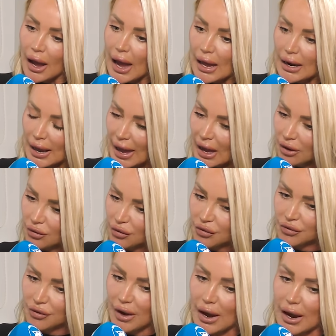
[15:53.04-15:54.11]
I
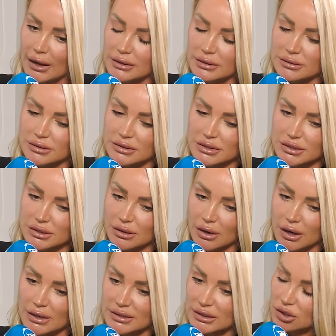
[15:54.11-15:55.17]
left and
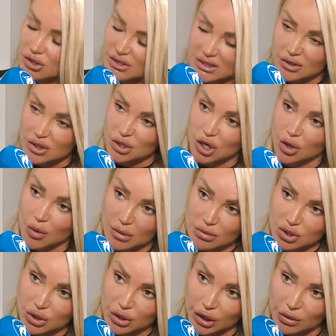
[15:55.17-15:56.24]
I didn't still didn't know what I
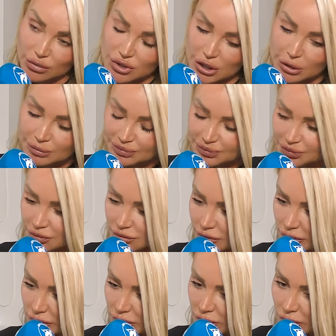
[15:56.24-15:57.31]
was going to go and do.
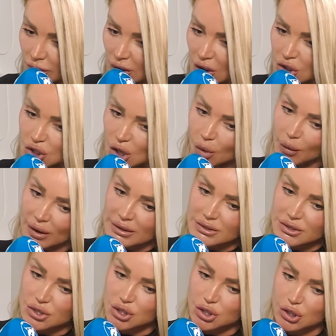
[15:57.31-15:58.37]
So I
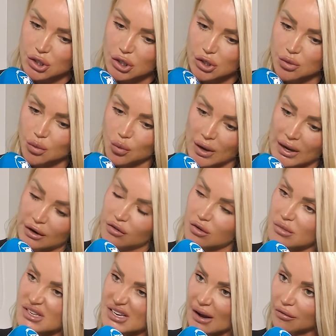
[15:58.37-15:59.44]
went to work for
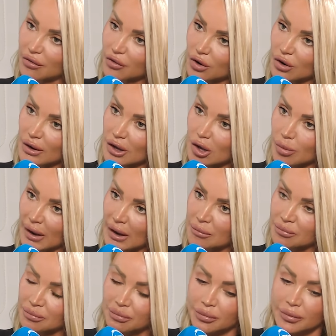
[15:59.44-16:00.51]
my dad for a little bit.
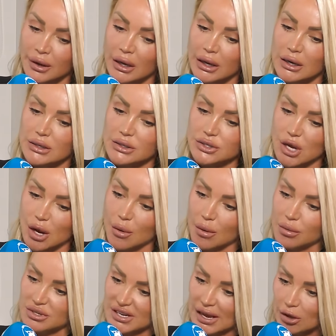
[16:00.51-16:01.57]
So I
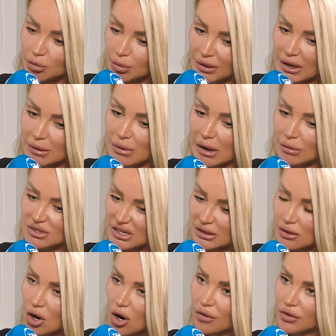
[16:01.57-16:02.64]
was helping him and I was in
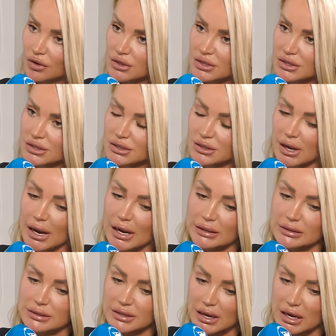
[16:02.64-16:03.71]
the office
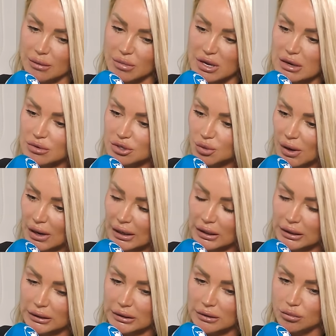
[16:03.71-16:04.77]
and um, he was
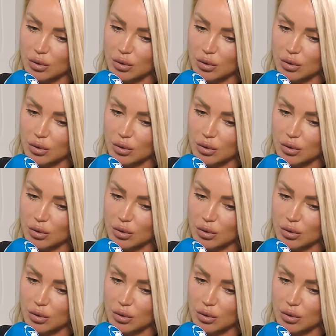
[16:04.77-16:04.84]
working